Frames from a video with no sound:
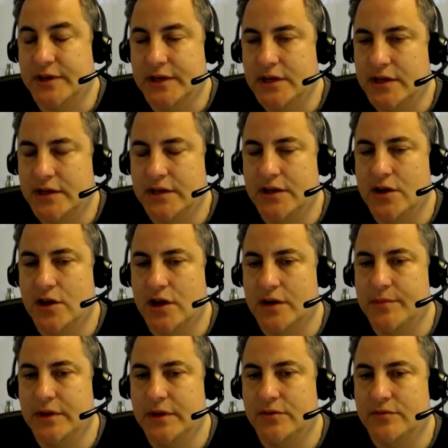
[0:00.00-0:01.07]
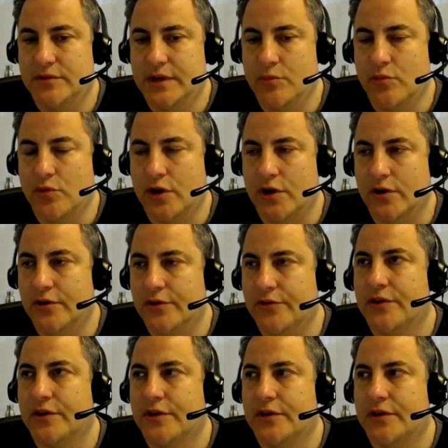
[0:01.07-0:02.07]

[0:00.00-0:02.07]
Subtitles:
gig economy type workers